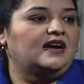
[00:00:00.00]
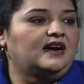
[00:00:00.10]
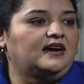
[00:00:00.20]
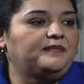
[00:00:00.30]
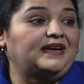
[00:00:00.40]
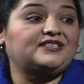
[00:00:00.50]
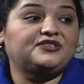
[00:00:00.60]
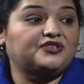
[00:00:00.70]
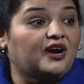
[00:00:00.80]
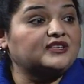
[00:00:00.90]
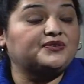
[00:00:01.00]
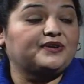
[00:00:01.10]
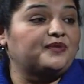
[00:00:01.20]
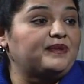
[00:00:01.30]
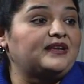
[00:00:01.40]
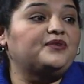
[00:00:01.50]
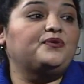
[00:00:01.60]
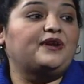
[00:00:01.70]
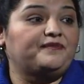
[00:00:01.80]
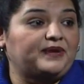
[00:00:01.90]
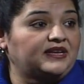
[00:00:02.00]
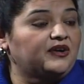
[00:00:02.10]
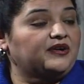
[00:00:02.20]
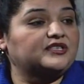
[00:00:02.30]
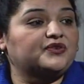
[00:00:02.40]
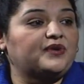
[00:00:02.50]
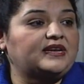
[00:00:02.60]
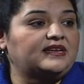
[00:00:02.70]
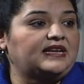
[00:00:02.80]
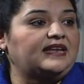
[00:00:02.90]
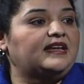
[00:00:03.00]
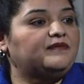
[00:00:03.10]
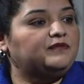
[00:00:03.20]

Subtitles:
and to talk to other men who have been incarcerated and have